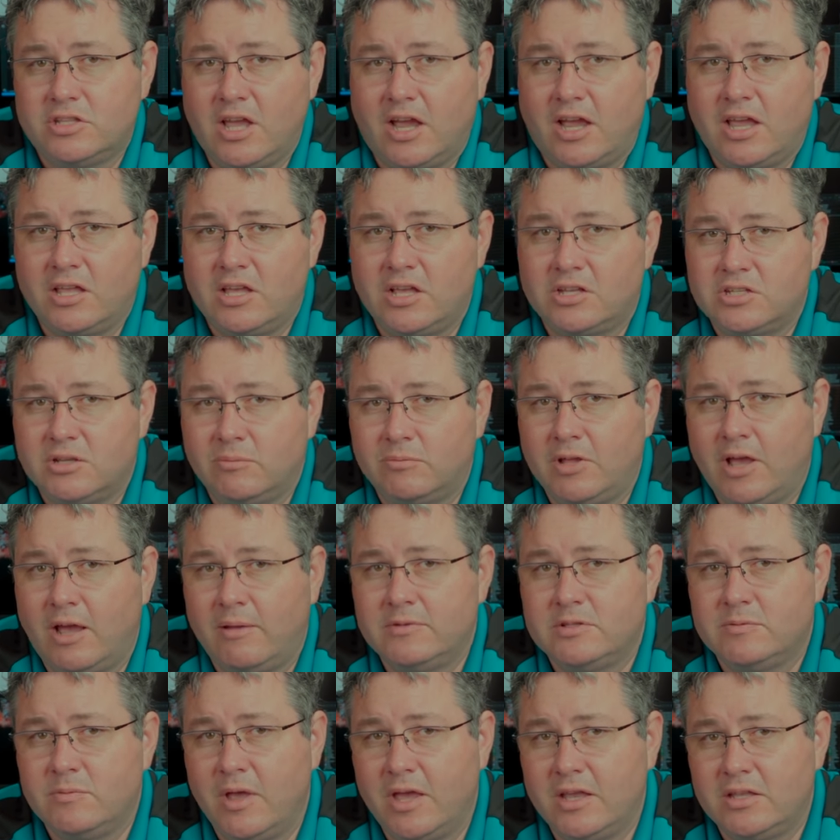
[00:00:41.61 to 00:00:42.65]
That
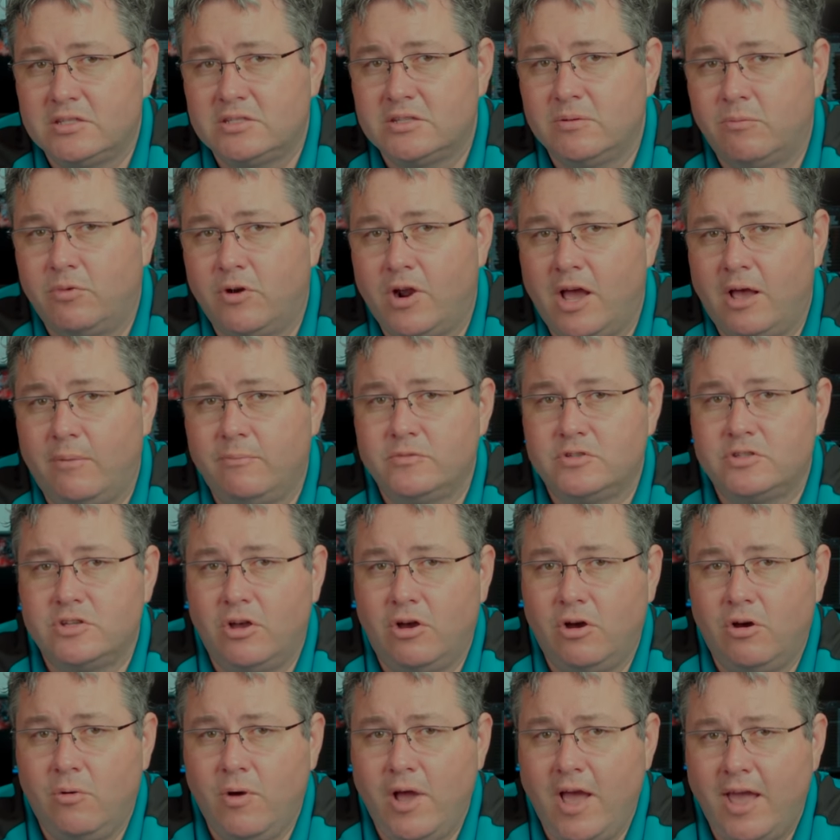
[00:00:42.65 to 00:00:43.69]
sometimes makes some problems
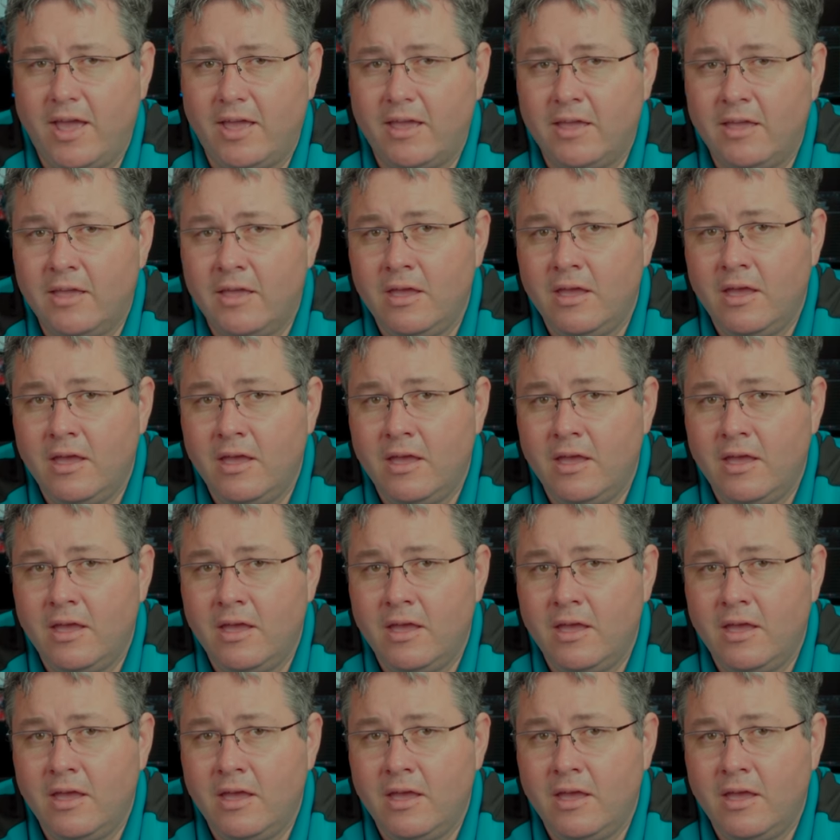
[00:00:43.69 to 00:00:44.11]
go away.